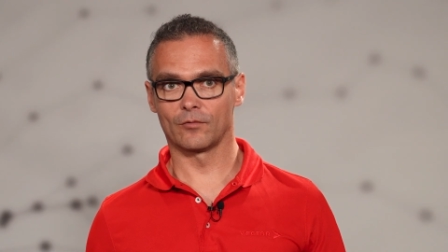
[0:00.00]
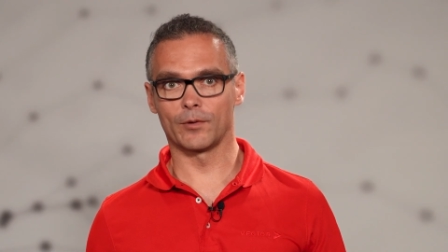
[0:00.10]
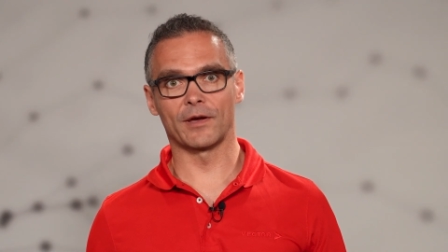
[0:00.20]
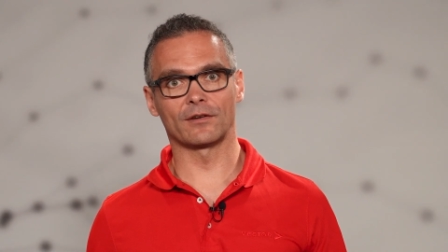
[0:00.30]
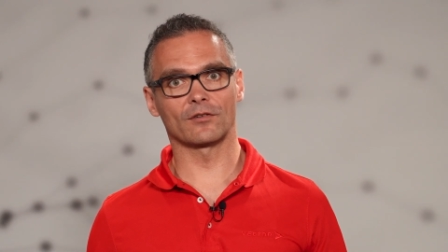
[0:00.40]
we
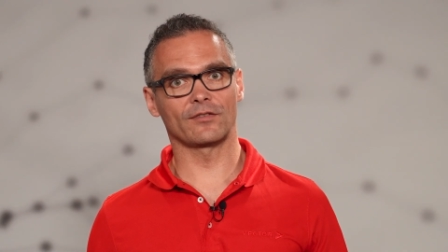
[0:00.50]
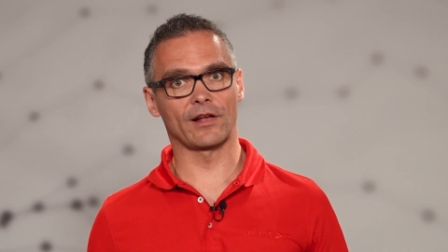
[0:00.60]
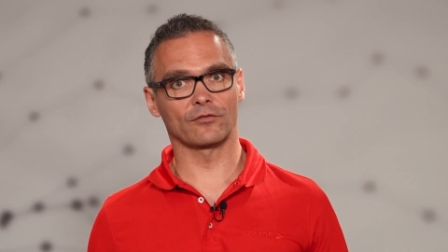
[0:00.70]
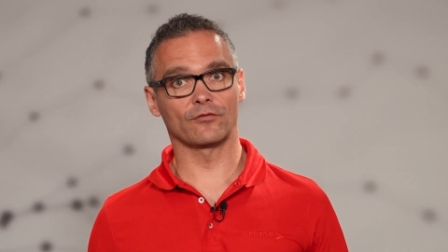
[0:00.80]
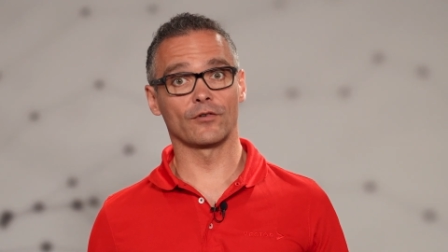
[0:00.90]
made
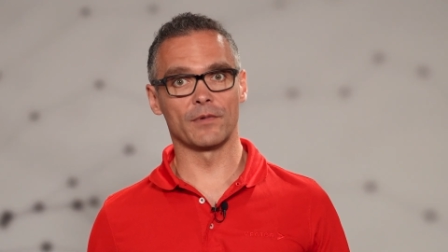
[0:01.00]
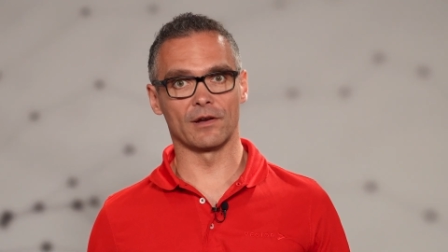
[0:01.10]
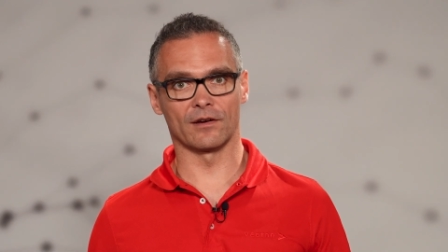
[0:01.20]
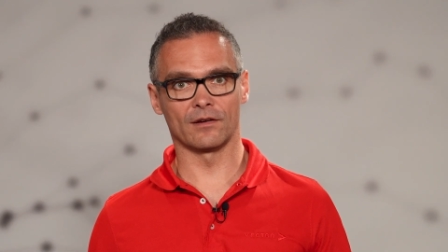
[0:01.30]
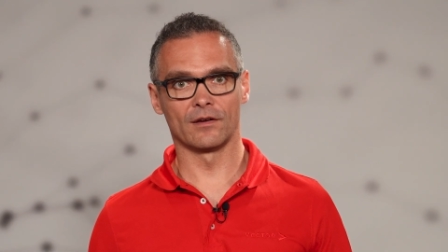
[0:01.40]
ourselves
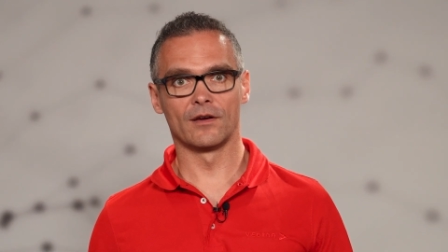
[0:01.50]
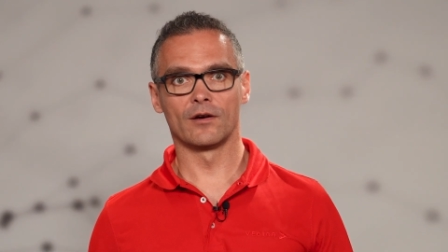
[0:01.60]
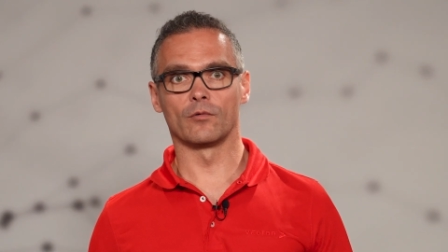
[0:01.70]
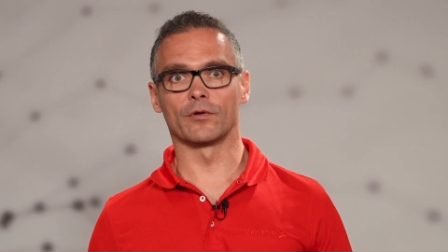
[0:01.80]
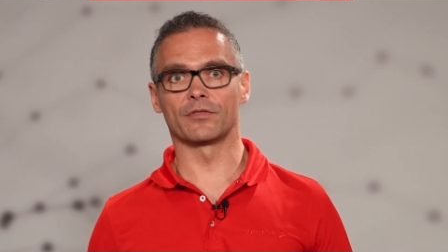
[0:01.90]
familiar
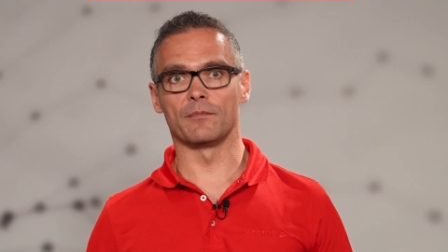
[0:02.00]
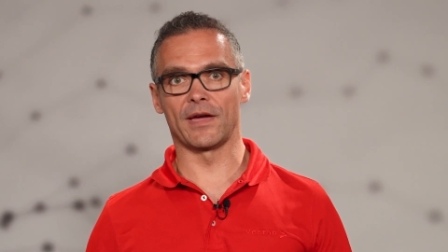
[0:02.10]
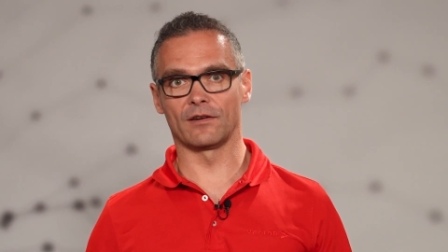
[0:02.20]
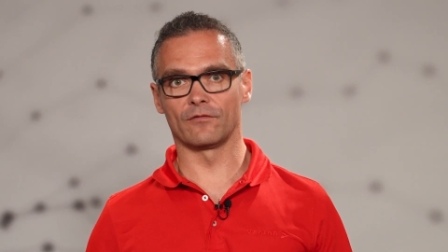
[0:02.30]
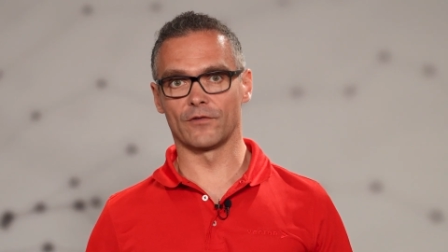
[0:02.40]
with the
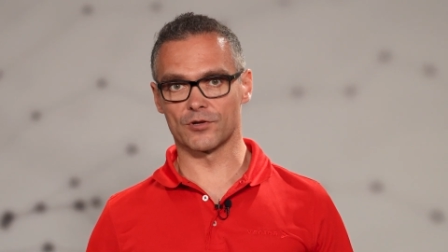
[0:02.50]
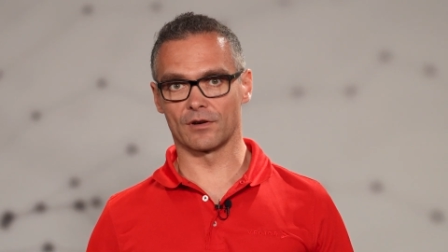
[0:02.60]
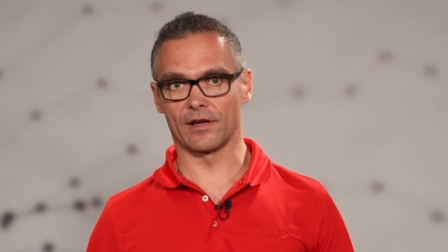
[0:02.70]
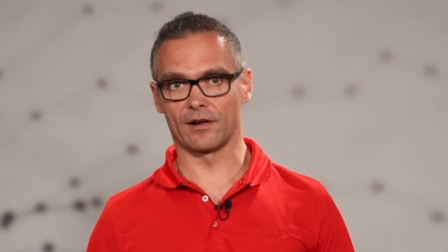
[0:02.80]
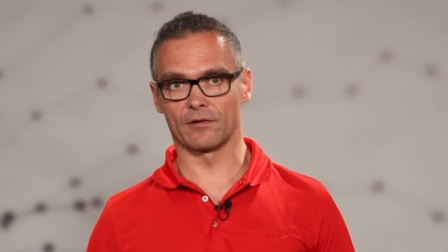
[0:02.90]
main
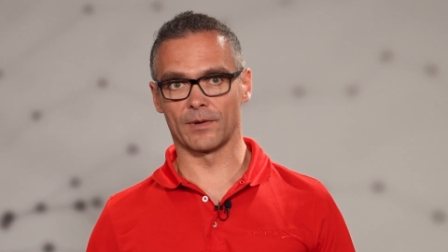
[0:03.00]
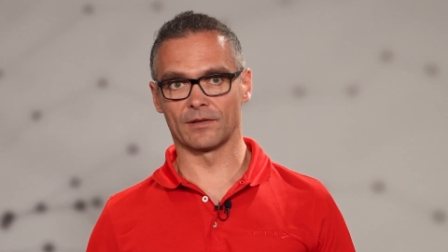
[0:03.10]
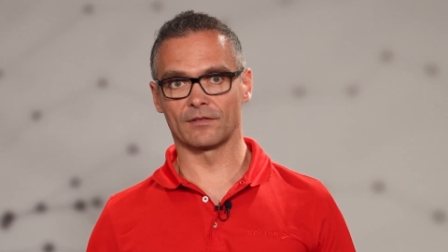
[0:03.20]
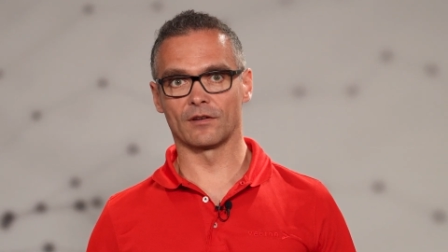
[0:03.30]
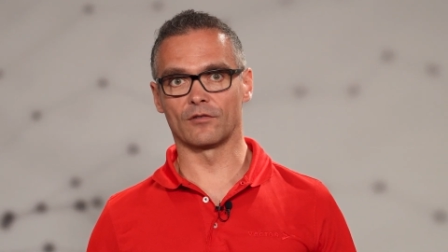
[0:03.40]
visual
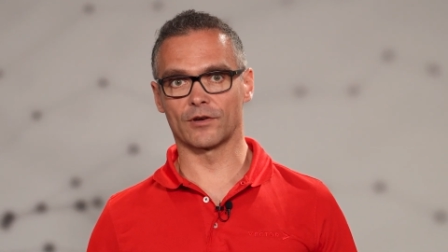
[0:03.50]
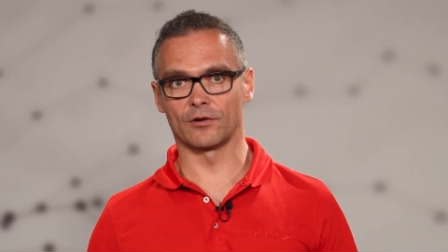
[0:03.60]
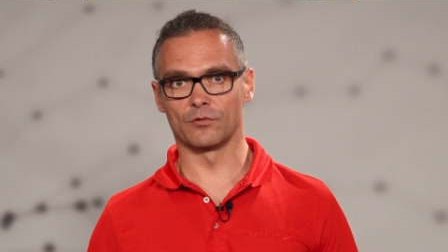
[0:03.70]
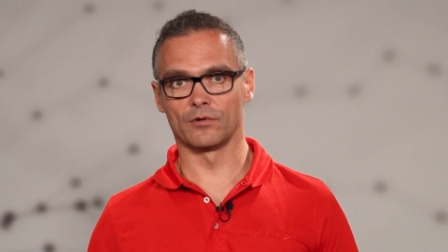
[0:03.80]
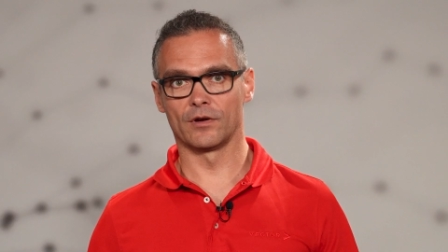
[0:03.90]
elements of
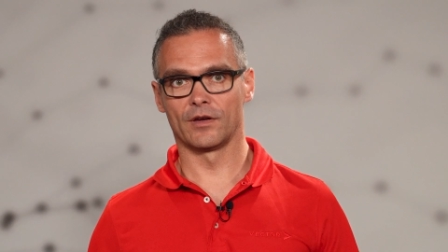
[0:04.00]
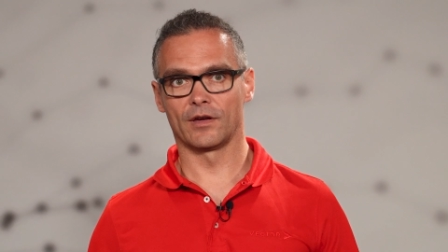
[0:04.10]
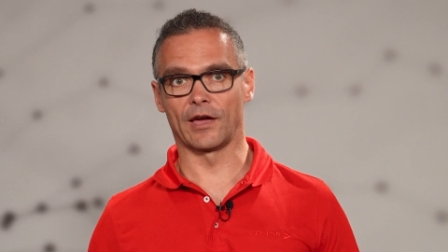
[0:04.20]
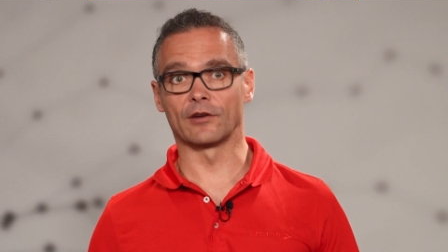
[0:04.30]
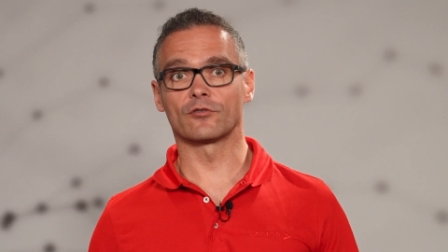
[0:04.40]
CANoe
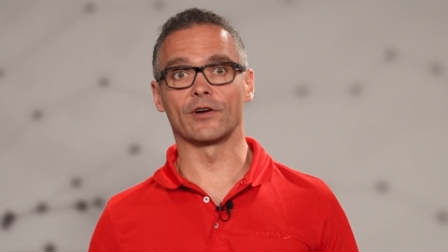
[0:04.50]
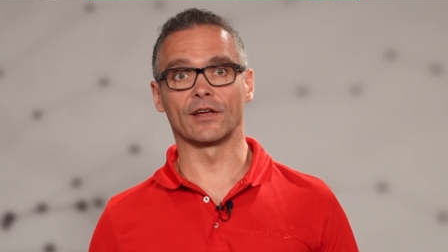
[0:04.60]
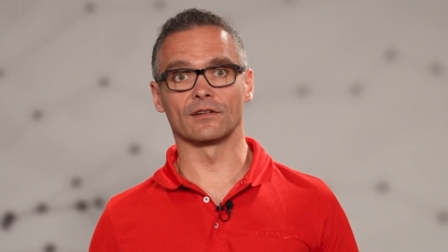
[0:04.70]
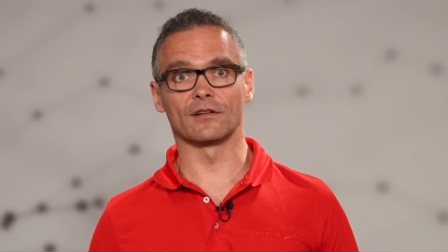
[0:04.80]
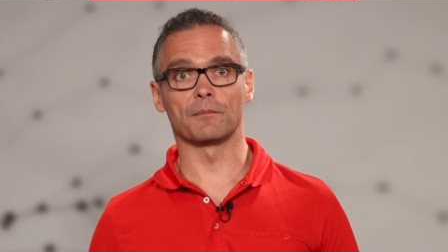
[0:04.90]
and
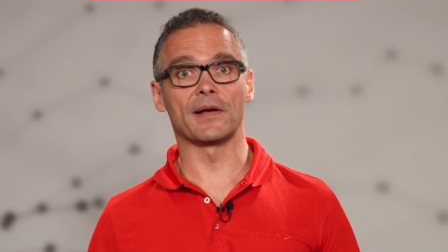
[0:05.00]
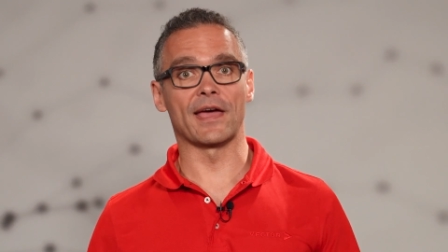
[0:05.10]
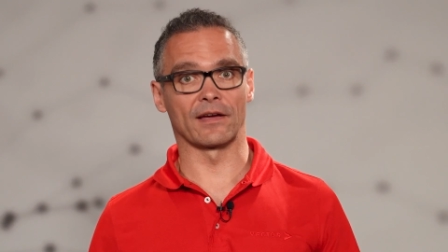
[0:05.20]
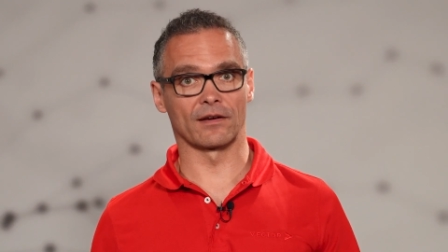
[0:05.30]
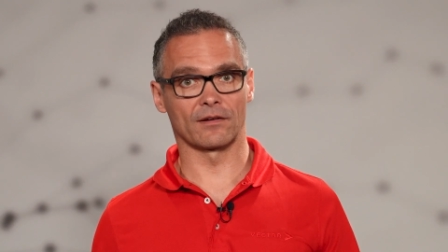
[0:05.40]
created a
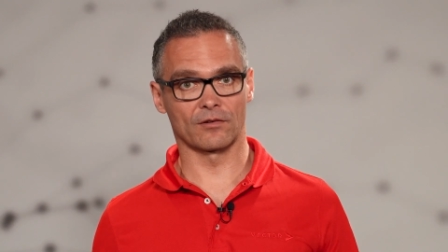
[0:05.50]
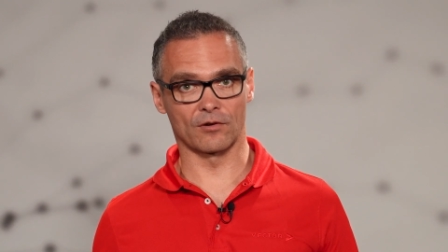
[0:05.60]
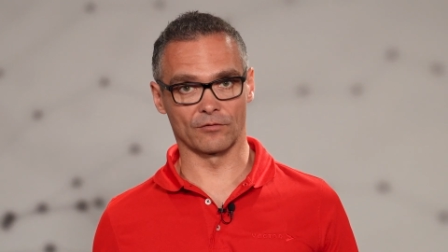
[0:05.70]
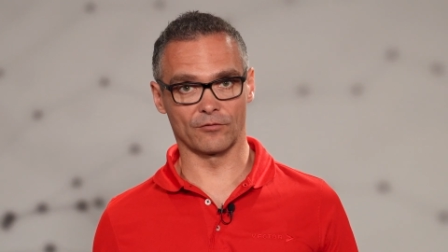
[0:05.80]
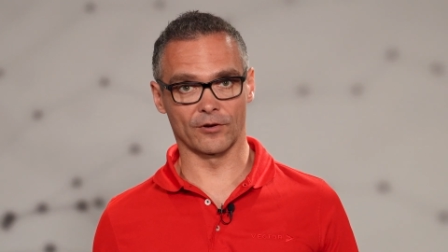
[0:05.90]
blank
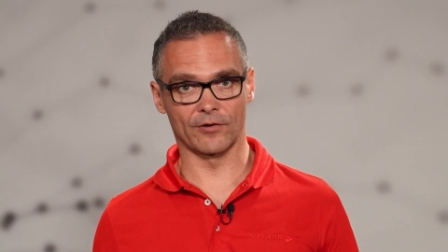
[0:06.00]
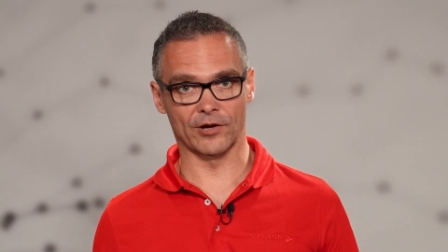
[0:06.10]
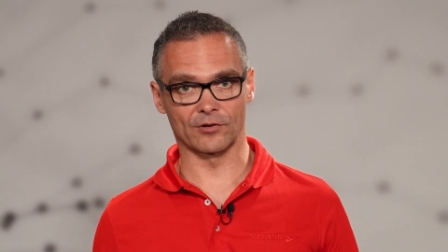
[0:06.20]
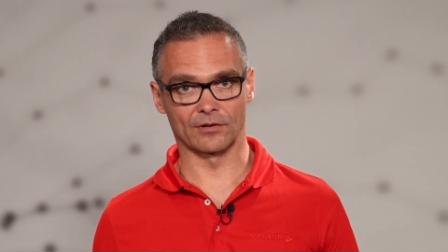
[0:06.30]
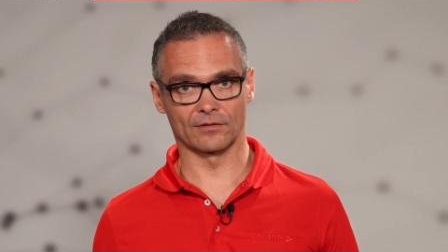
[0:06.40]

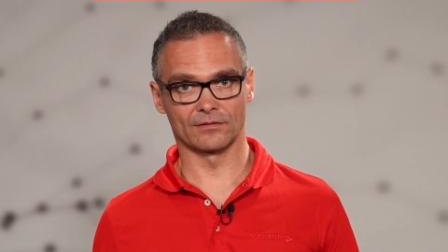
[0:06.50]
configuration.